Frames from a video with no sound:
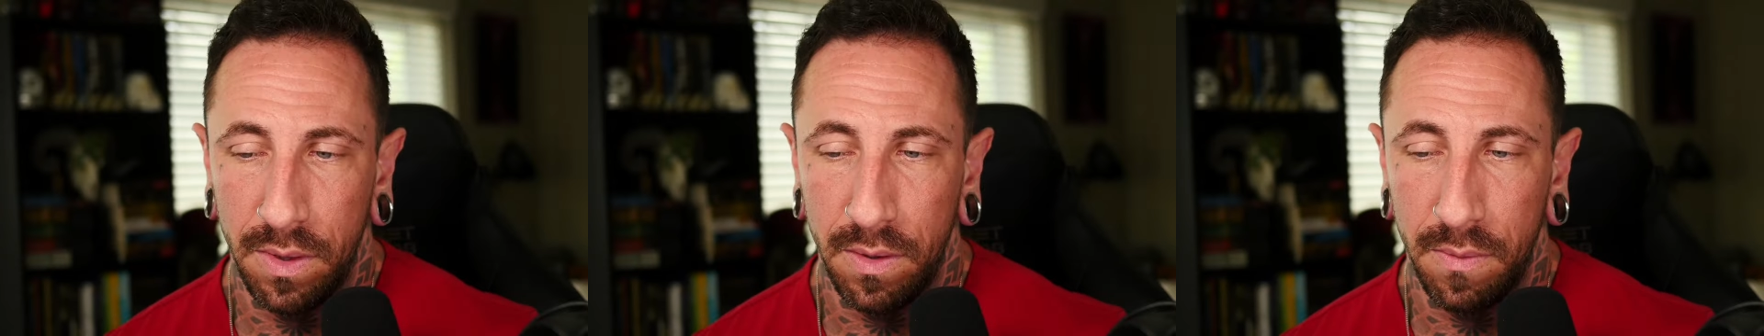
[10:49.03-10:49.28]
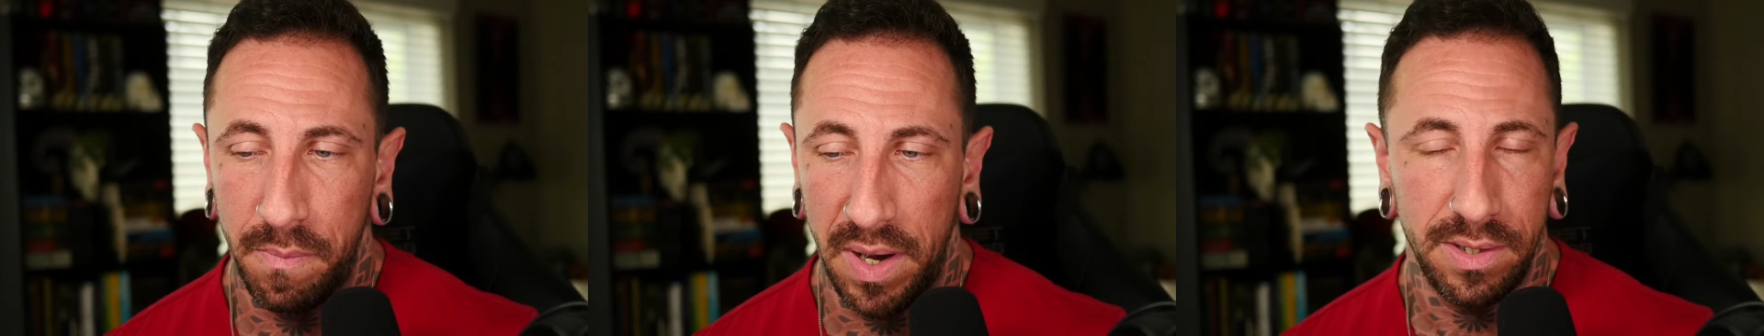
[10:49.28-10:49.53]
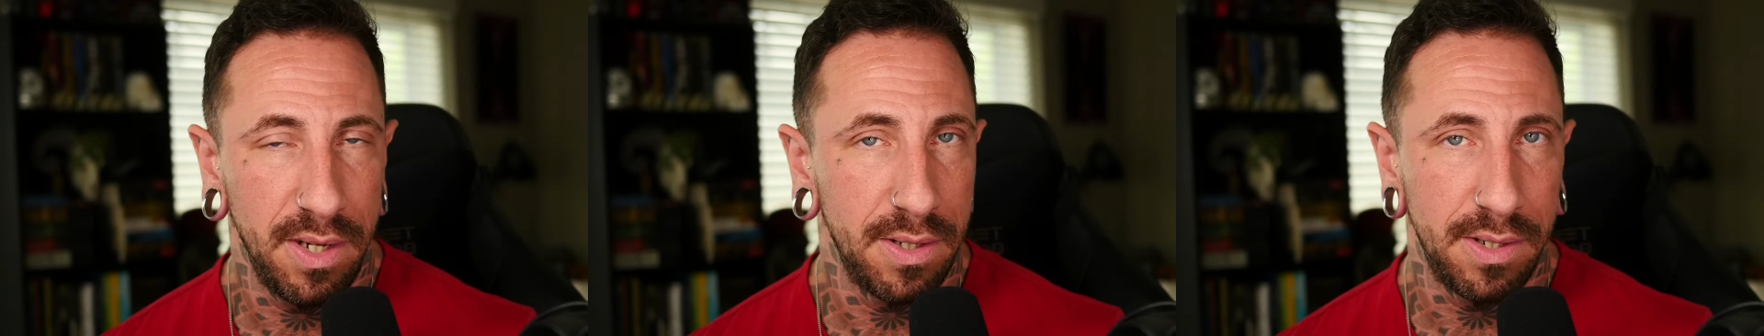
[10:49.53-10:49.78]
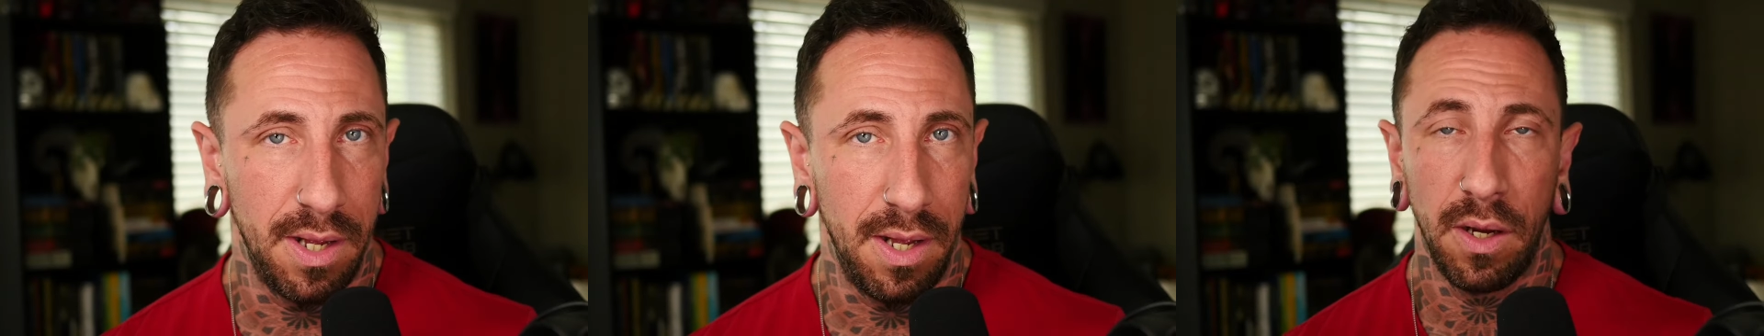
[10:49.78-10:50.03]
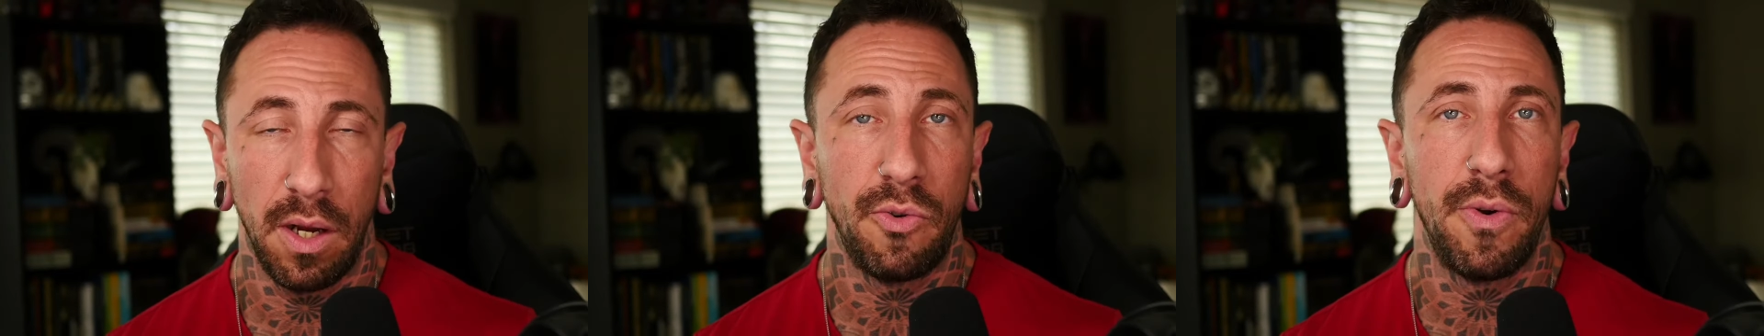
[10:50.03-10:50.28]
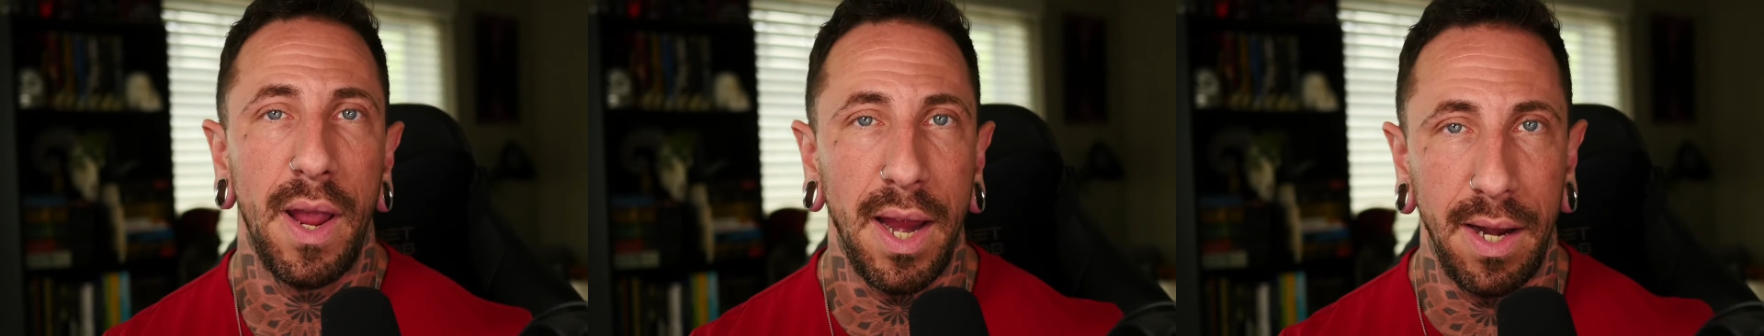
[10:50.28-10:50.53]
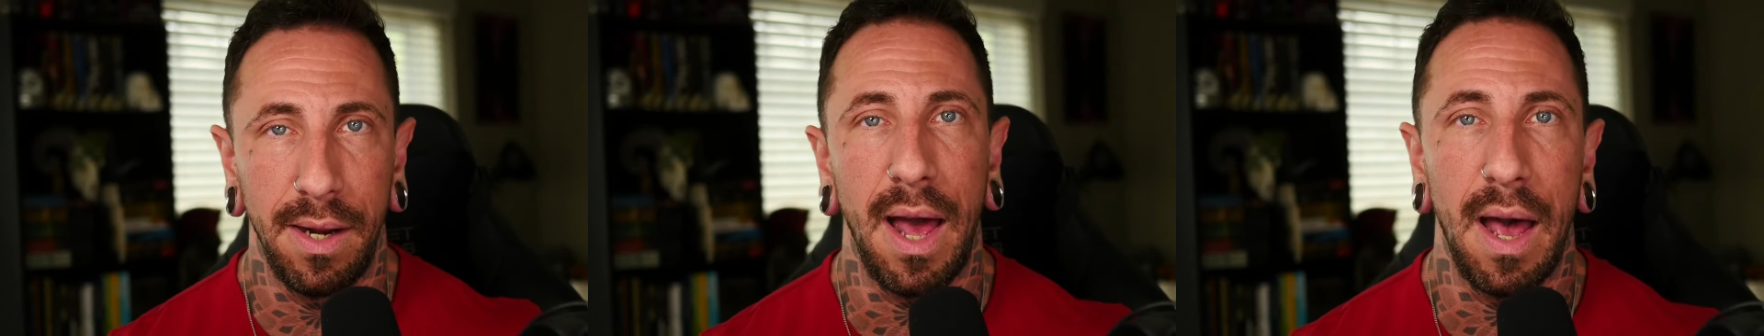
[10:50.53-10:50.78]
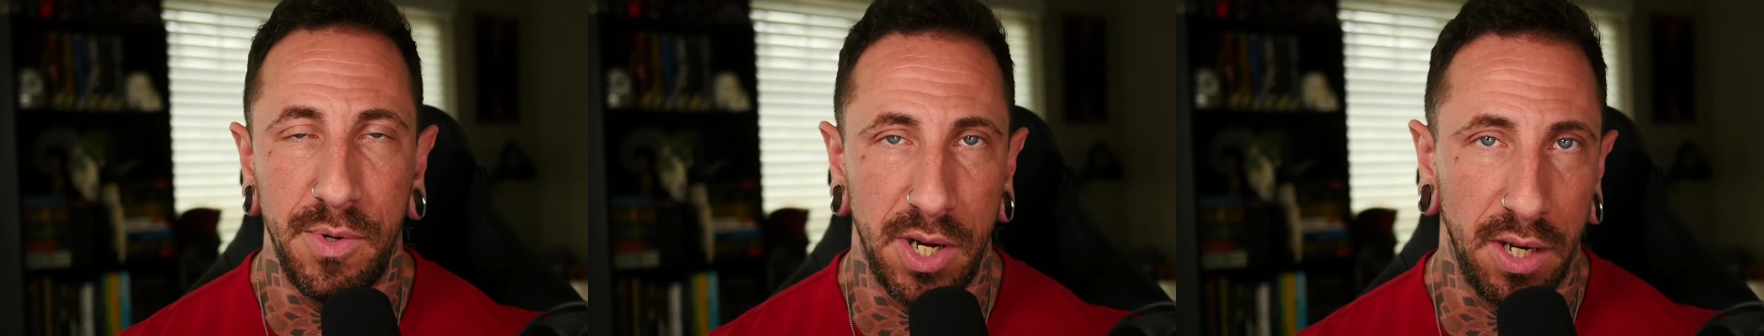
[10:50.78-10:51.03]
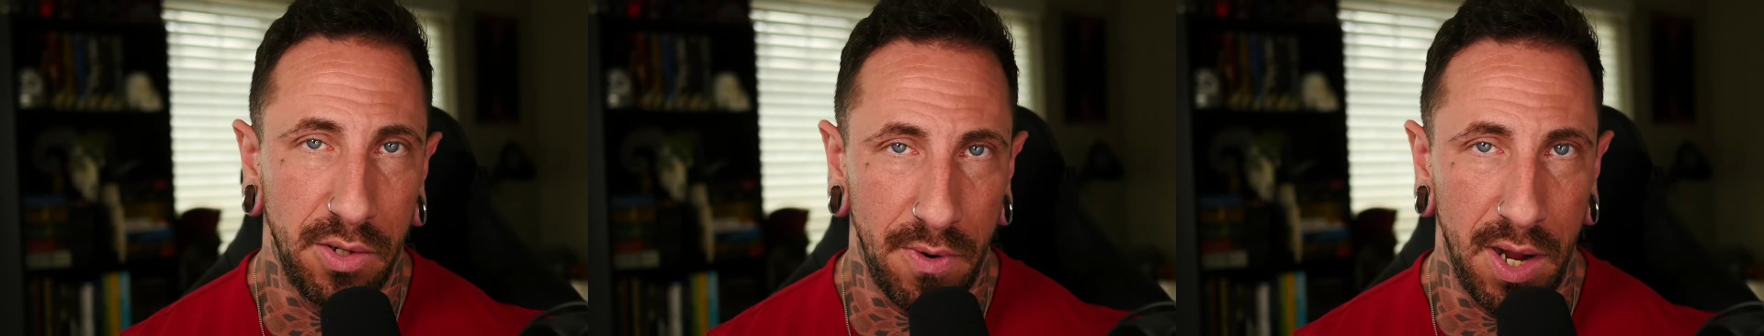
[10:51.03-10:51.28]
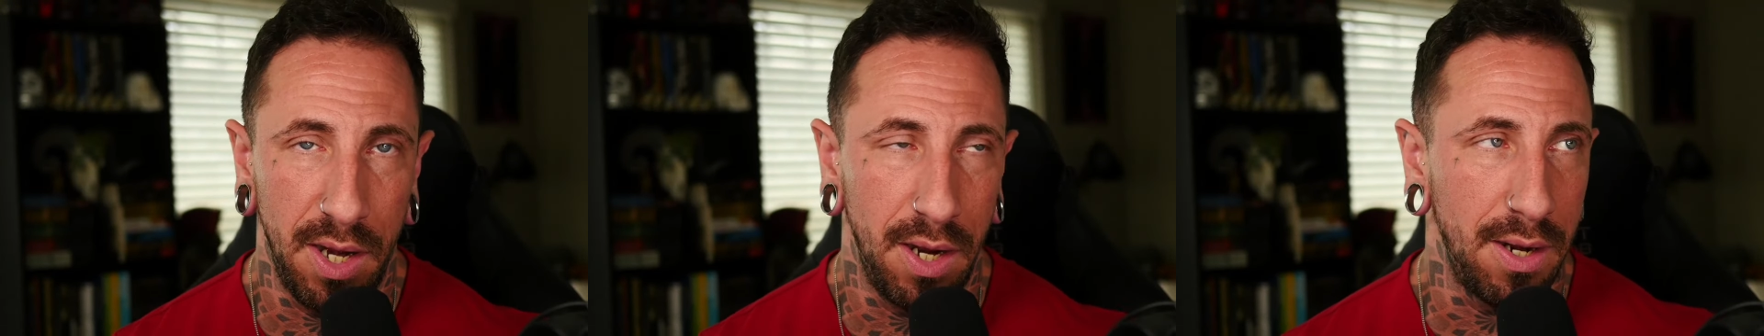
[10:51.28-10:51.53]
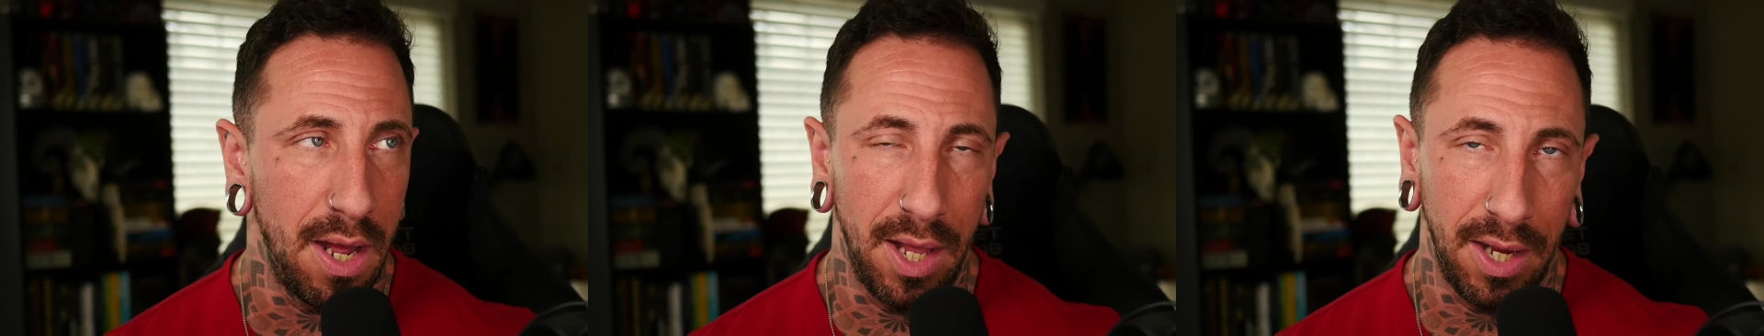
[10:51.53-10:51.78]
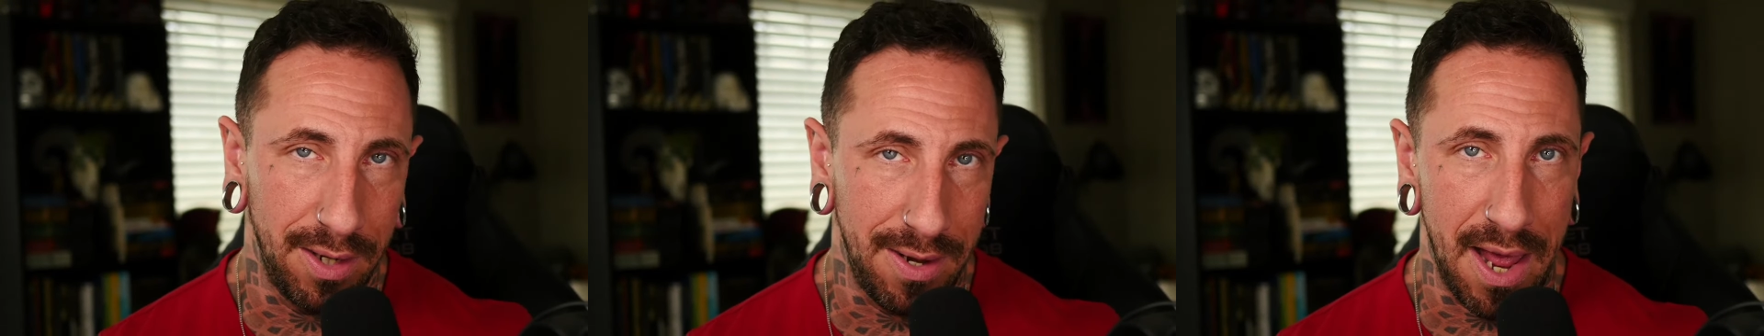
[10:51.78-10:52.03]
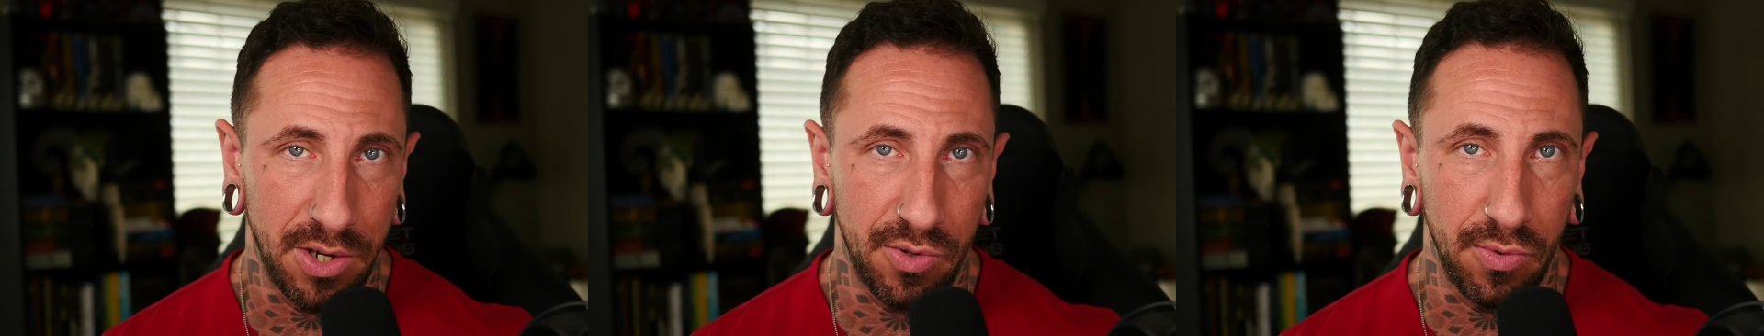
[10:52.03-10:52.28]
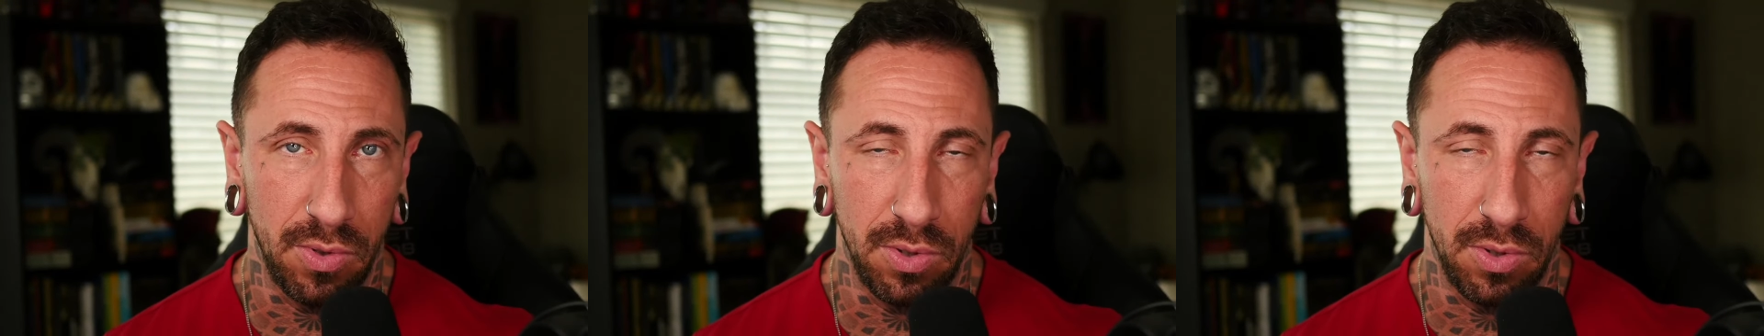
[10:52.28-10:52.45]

and basically it's a created object, right? And not like a natural